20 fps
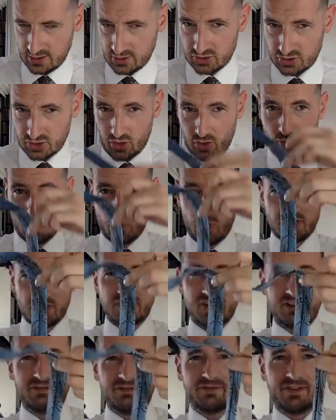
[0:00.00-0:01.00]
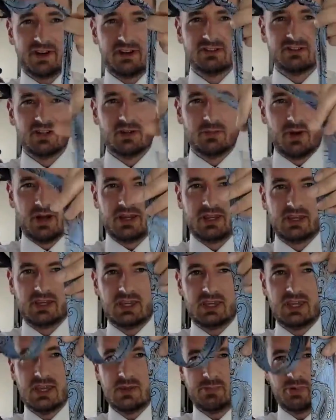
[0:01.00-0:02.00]
So once I find them, I
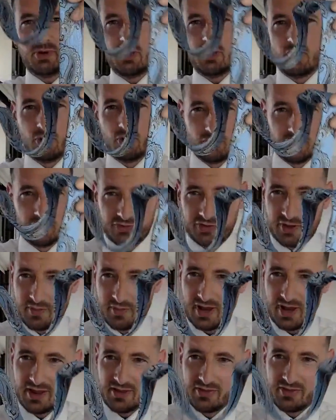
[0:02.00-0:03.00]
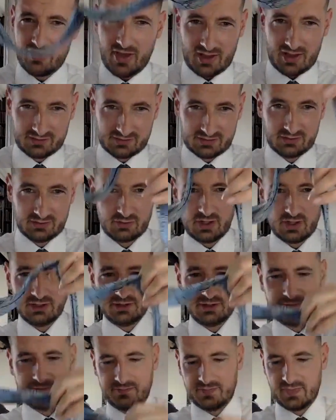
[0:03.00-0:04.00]
keep hold of them like that,
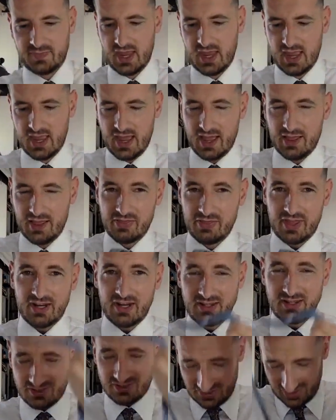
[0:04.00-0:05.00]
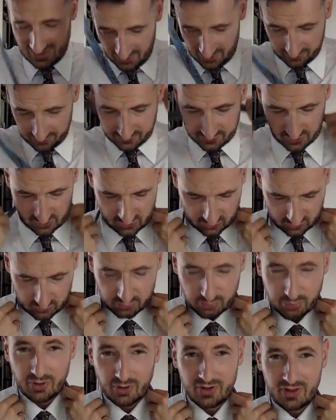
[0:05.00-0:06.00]
right? And then instead of just
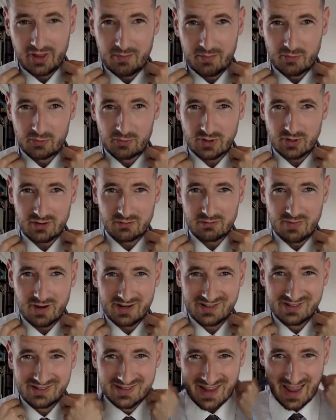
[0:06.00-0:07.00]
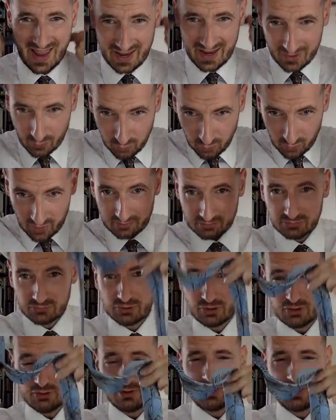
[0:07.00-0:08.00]
putting them around my neck, what I'm
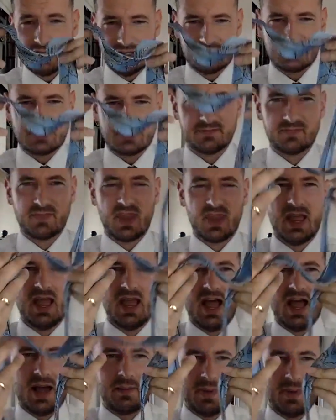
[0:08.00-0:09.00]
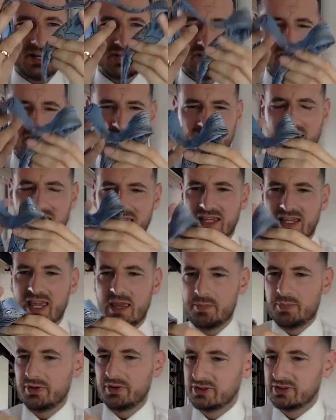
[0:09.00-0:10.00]
doing is I'm actually
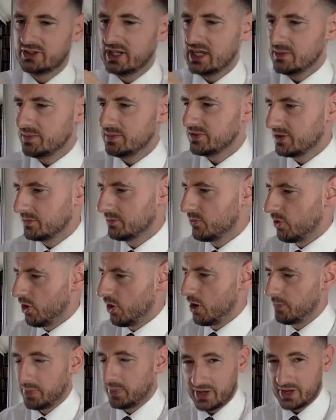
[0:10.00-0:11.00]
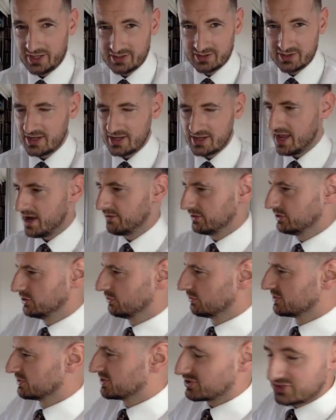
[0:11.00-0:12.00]
keeping them up in the air. And
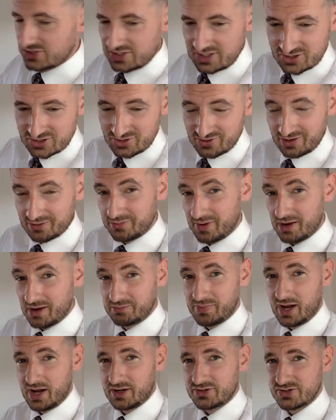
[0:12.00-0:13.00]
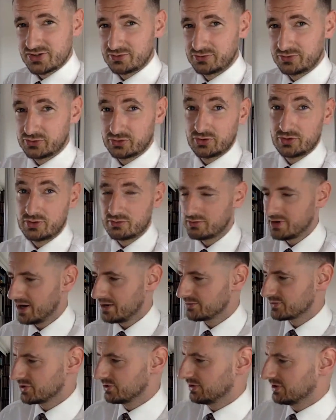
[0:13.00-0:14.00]
you'll see, so I'll sort of turn
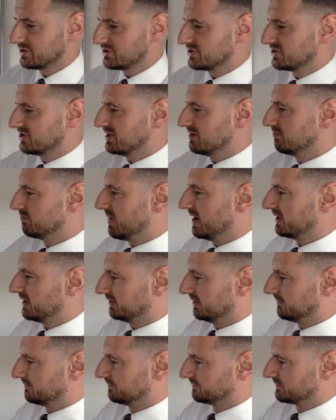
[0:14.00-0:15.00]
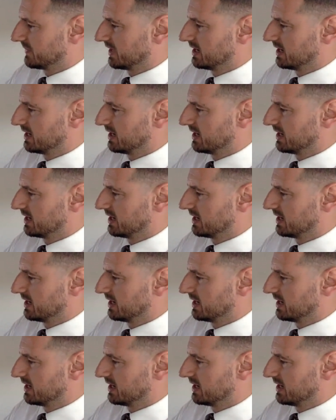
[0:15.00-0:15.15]
around so you can see better.